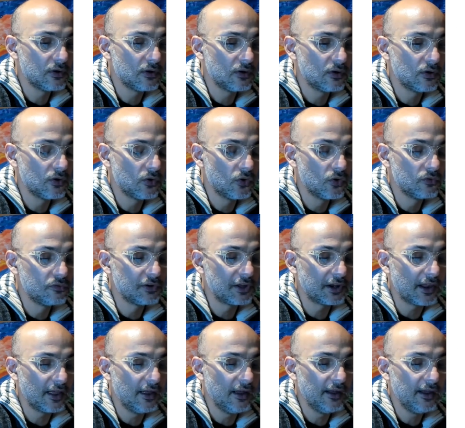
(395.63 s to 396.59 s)

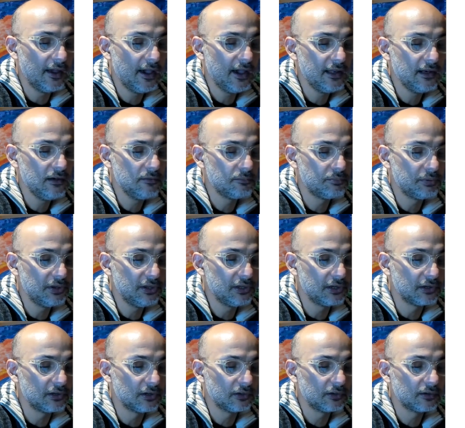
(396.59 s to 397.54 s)
over n
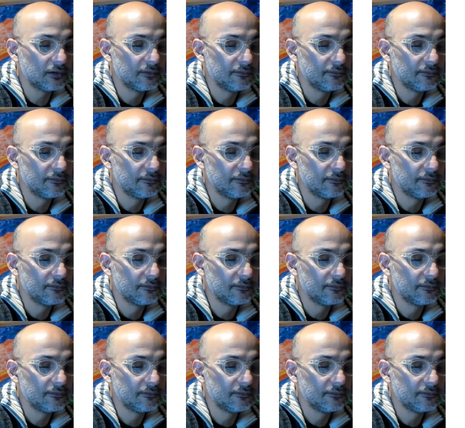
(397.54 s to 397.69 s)
period,